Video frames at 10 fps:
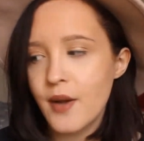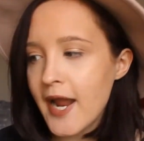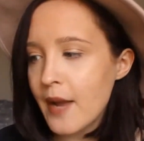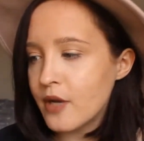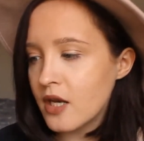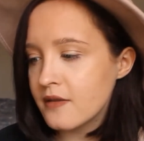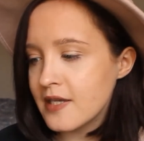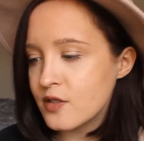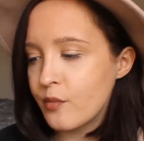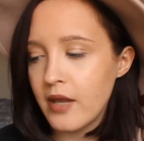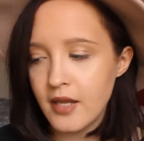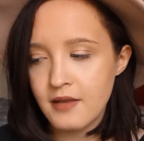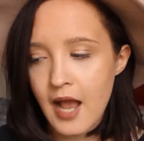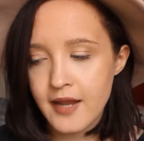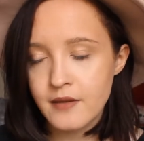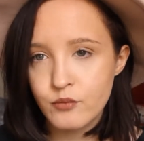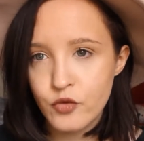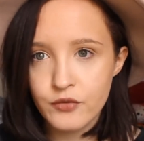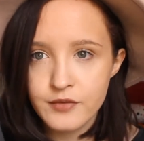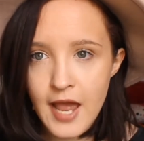So I am gonna, this will be like
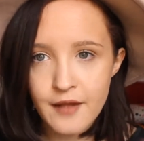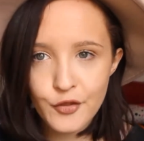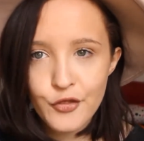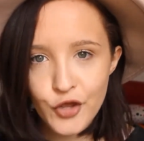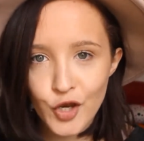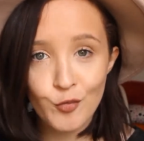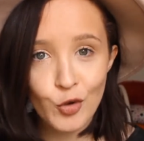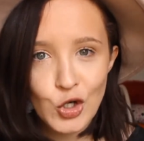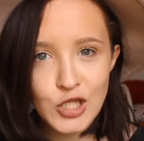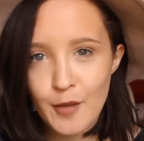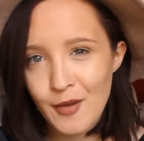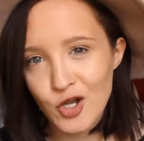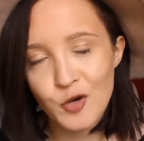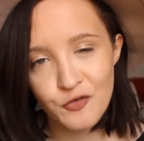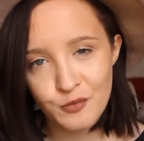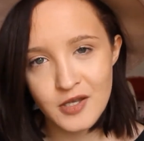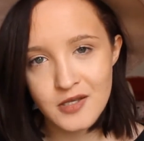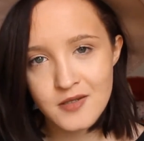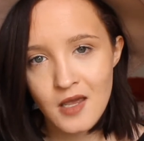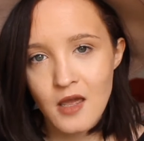the third book that I pick up from
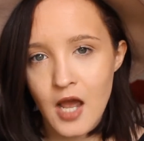this.